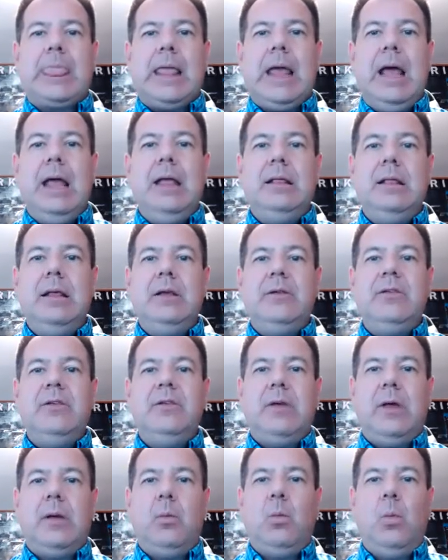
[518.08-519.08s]
And this
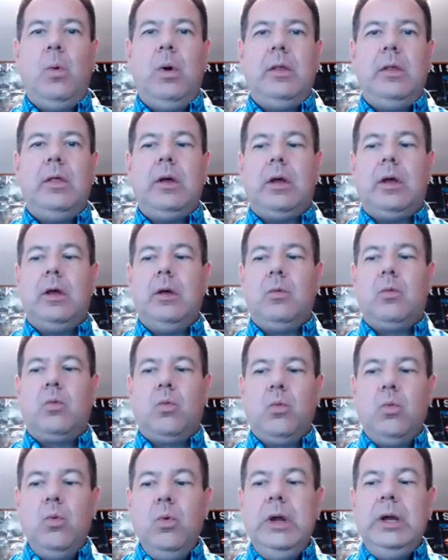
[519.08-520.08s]
is one of the
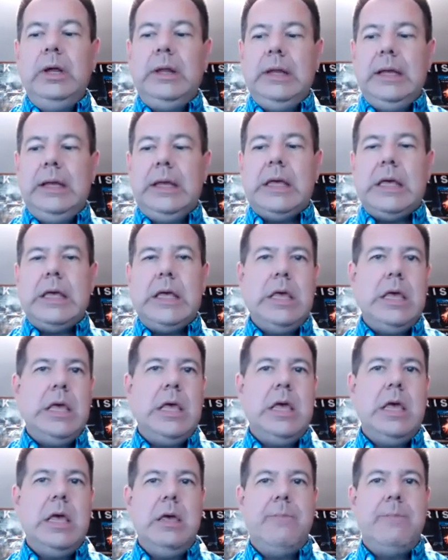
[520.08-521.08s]
really
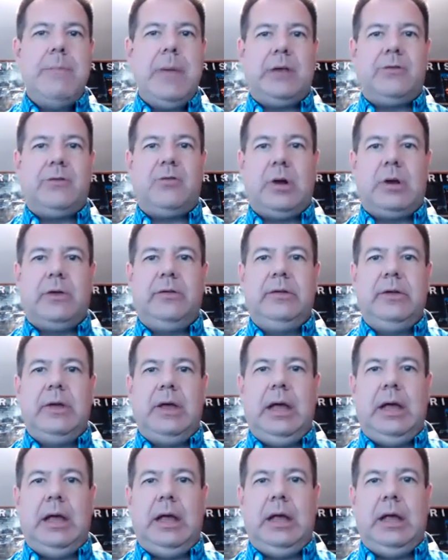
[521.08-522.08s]
key metrics
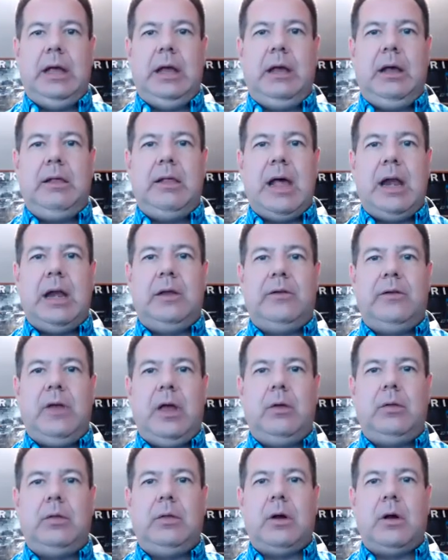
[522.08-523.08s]
that is
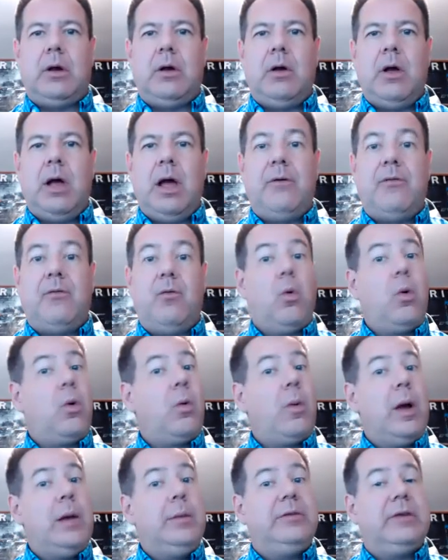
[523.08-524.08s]
out there for
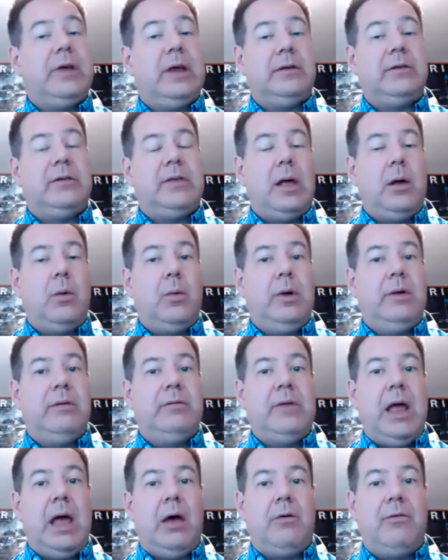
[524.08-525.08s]
websites that we've
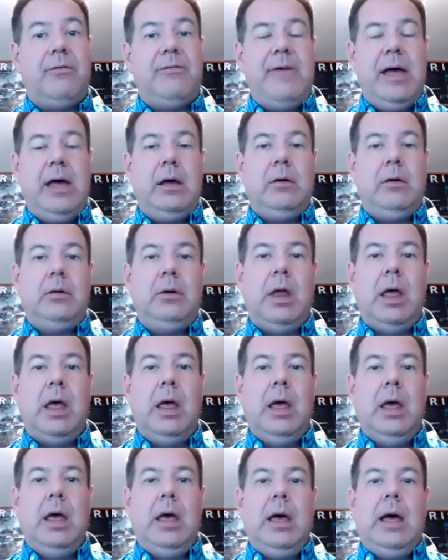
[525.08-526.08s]
now found.
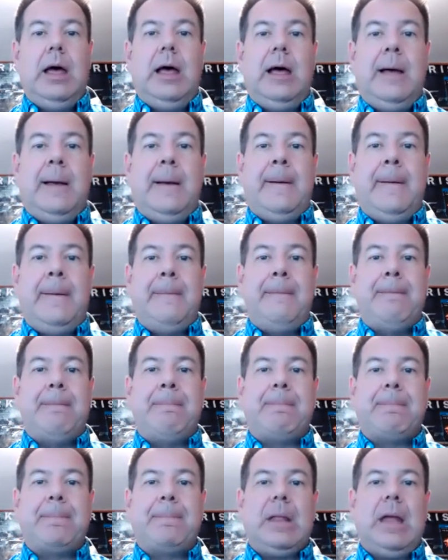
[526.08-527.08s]

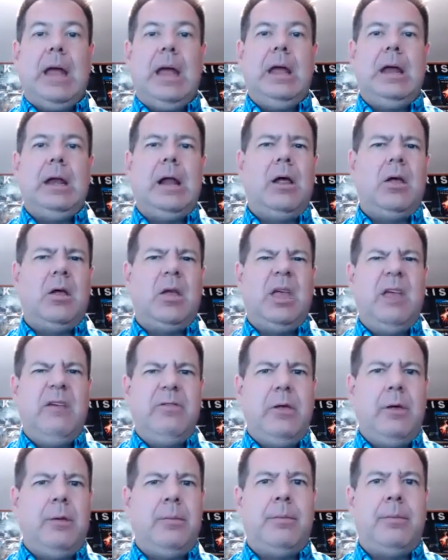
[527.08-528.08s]
And I'll give
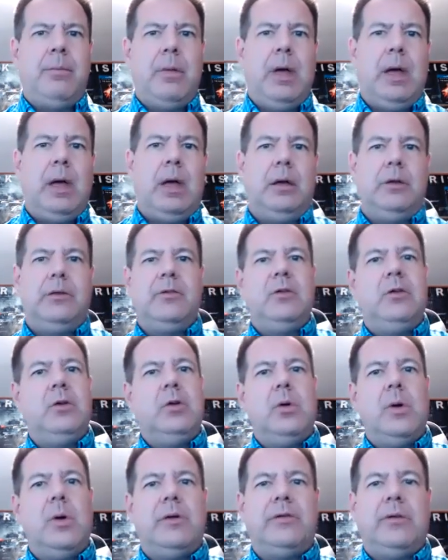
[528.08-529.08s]
them to
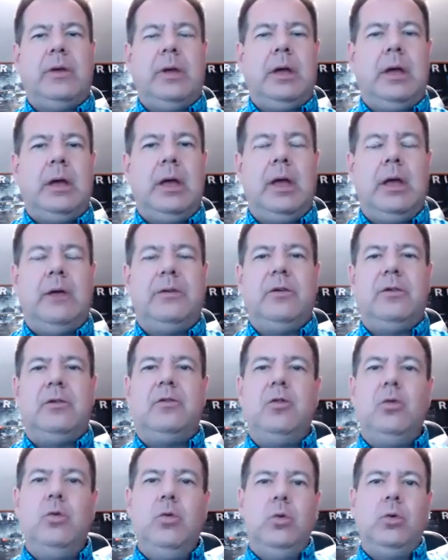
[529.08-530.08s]
you as a
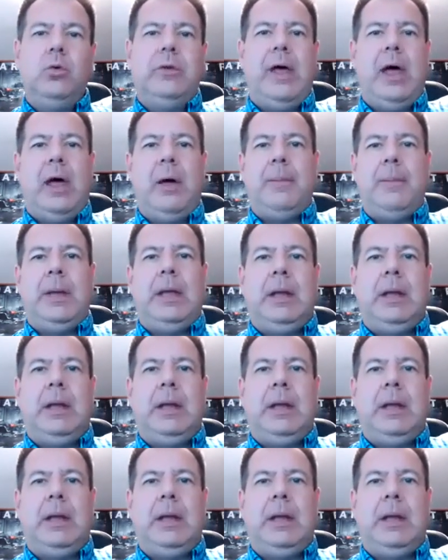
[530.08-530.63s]
tool down